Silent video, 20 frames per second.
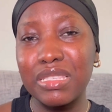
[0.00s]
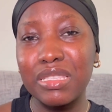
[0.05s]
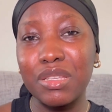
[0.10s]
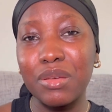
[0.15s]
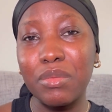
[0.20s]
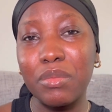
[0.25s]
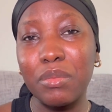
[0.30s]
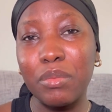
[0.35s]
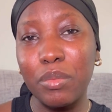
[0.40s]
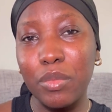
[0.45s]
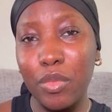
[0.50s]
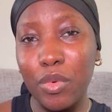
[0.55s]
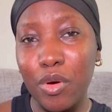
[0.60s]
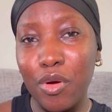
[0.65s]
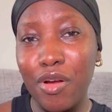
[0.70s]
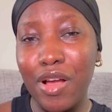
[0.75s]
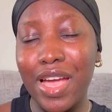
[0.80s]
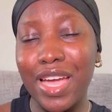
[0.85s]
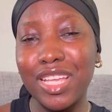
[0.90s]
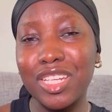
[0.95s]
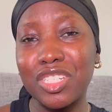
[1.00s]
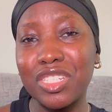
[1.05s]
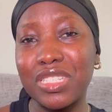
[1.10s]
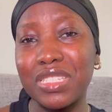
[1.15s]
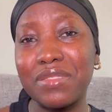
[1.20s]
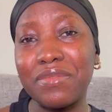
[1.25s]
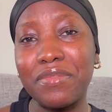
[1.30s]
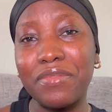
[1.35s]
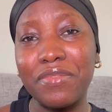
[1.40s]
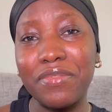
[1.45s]
the more I
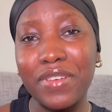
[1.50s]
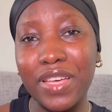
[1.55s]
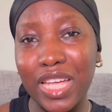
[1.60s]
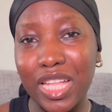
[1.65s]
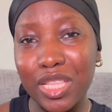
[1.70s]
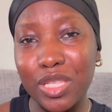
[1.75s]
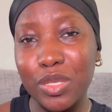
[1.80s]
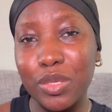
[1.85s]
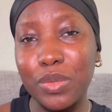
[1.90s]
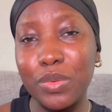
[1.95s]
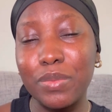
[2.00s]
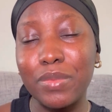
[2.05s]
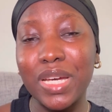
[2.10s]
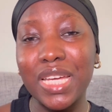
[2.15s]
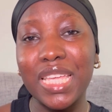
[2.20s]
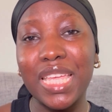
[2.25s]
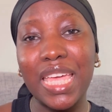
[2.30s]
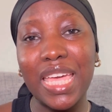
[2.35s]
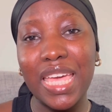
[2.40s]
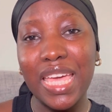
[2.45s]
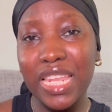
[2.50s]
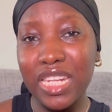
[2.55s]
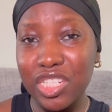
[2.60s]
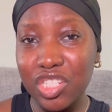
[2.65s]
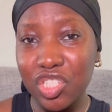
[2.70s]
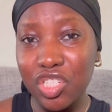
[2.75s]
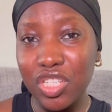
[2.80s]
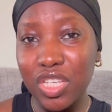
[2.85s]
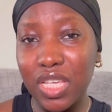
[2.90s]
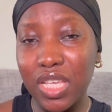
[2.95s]
just value my
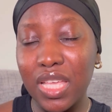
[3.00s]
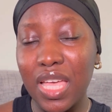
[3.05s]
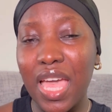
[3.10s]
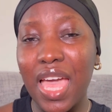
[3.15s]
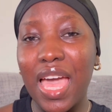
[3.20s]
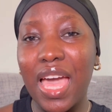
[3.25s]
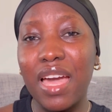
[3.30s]
energy